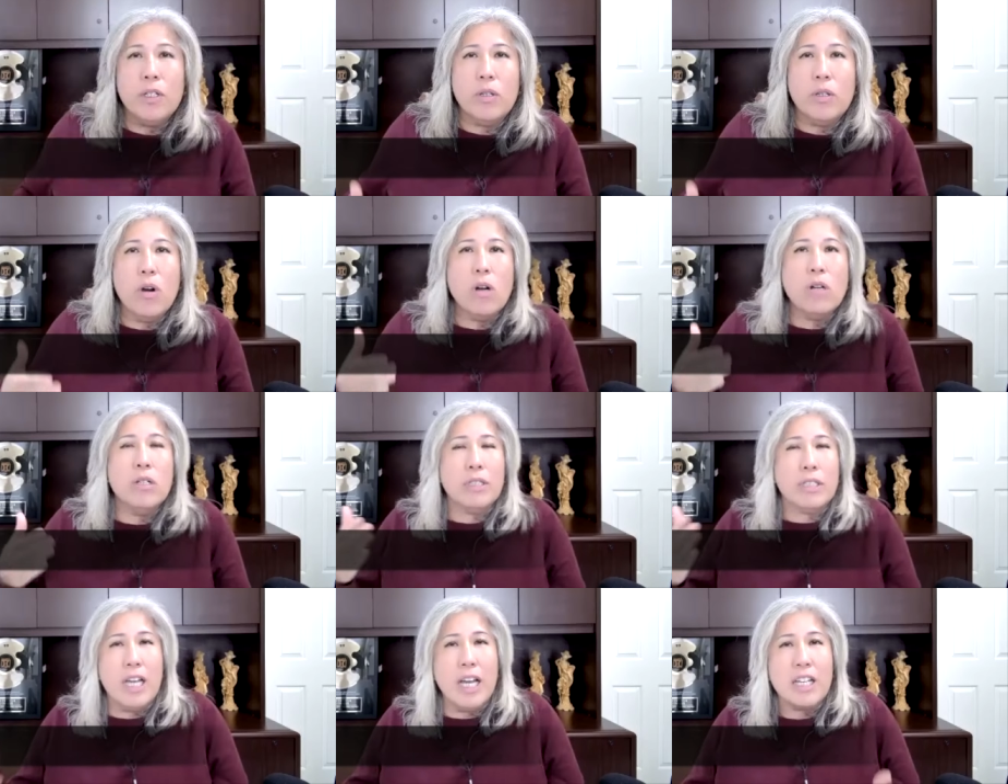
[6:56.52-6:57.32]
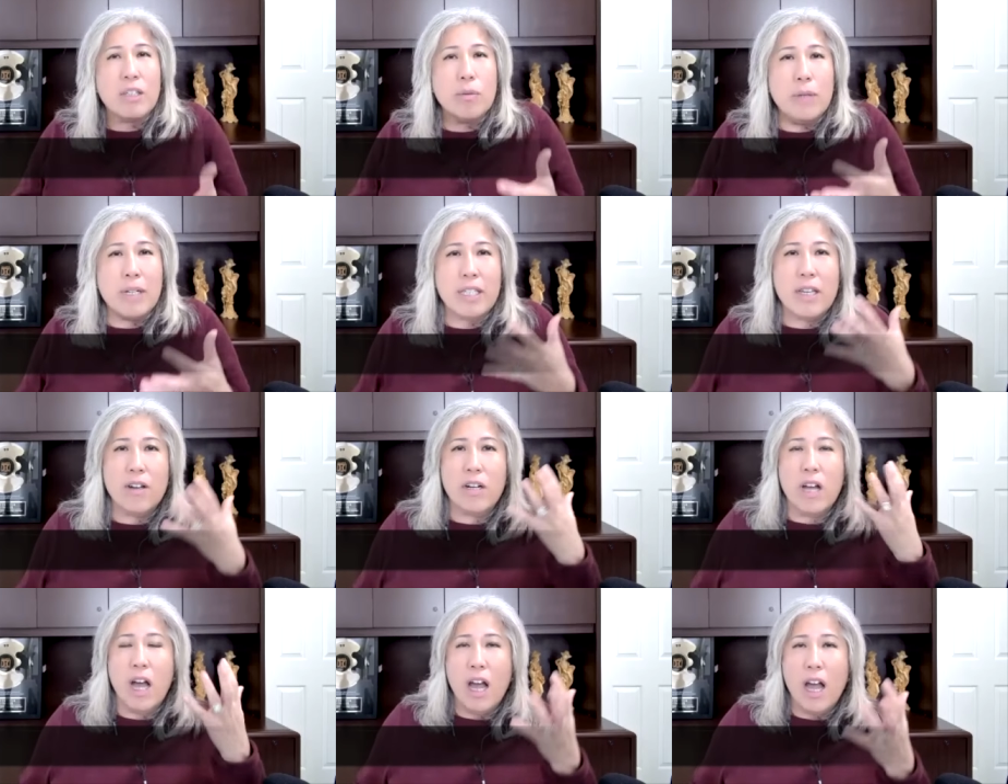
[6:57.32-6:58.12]
oral sex with your
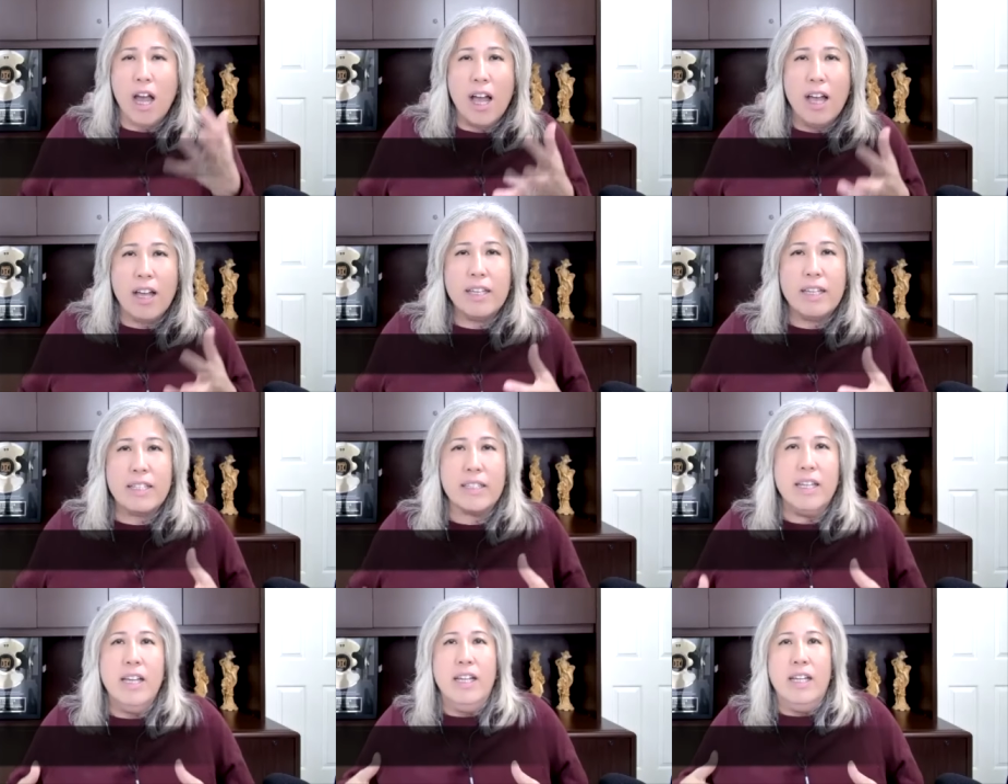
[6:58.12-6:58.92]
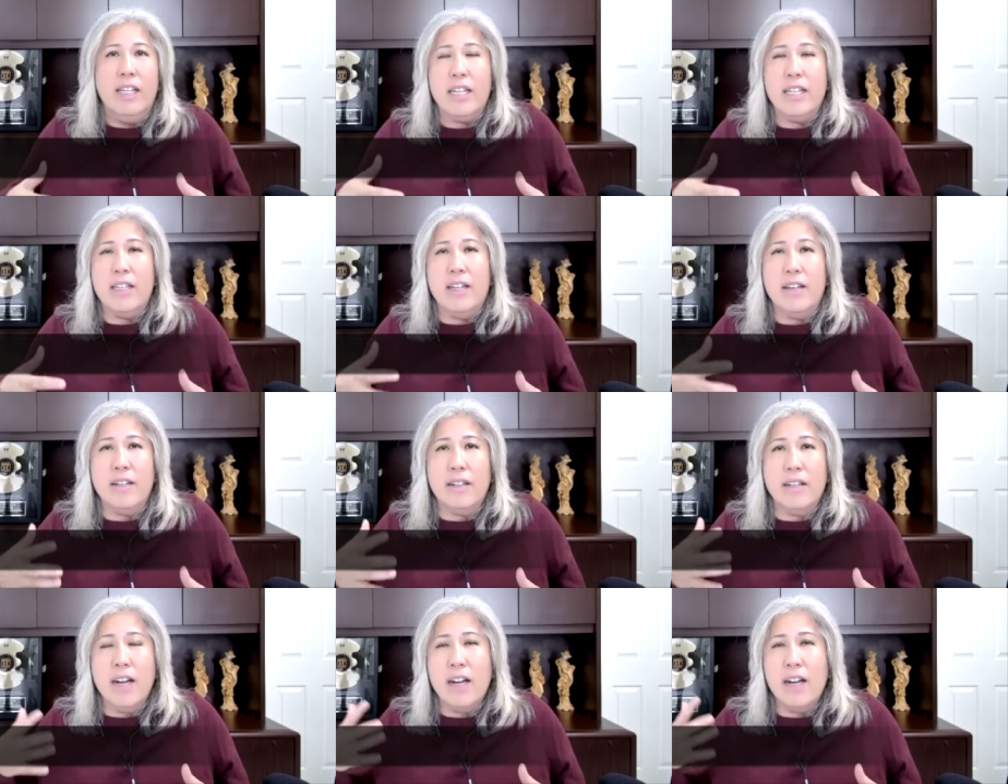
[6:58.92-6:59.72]
guy and you know
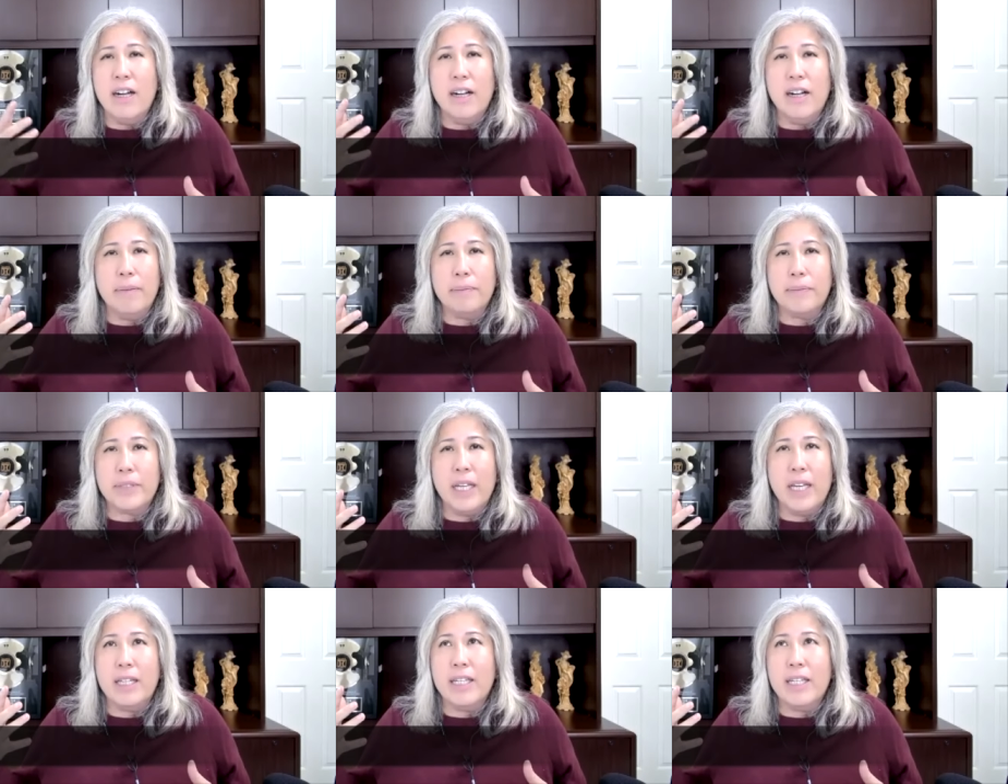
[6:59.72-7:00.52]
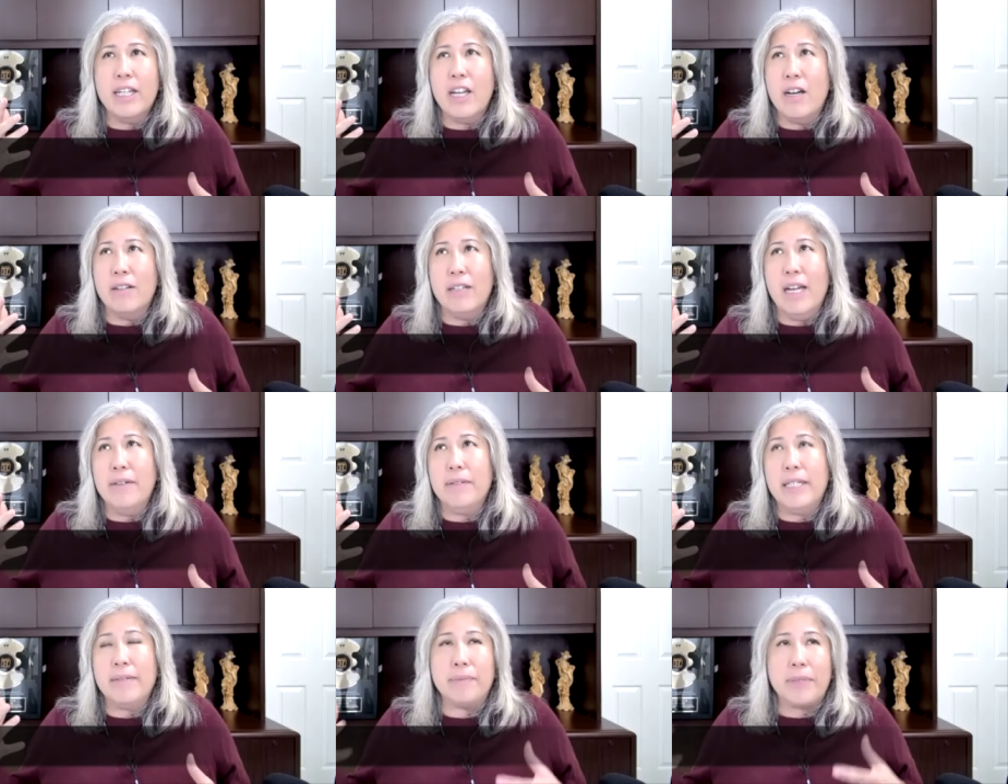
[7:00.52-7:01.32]
um you know i
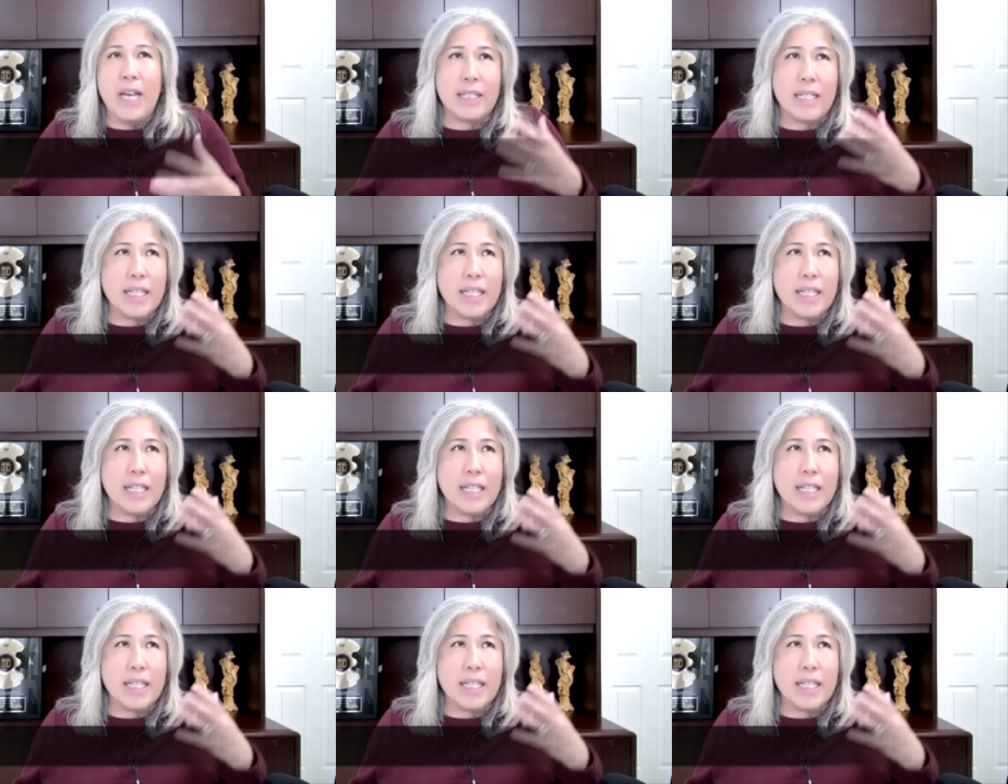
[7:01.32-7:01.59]
mean i can